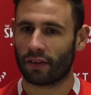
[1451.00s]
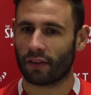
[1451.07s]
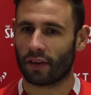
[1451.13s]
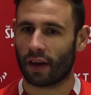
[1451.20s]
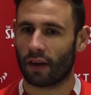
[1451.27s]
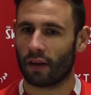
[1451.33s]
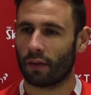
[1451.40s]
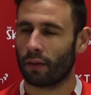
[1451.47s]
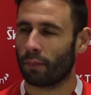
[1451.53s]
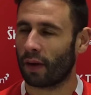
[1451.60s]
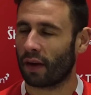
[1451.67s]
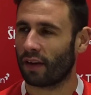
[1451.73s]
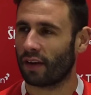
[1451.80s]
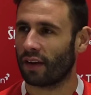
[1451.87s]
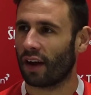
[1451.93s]
in Steve Cook
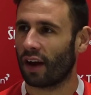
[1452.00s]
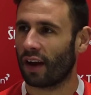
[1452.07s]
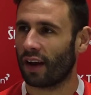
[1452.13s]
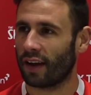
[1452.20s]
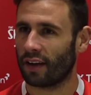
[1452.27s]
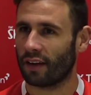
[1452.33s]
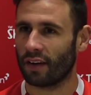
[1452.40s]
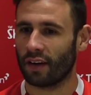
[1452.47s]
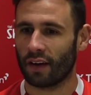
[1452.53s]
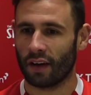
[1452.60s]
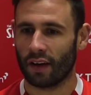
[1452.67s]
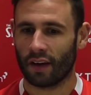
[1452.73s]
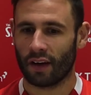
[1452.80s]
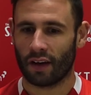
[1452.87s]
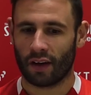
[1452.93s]
join, obviously
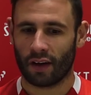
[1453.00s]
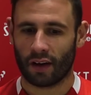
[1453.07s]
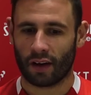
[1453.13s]
to help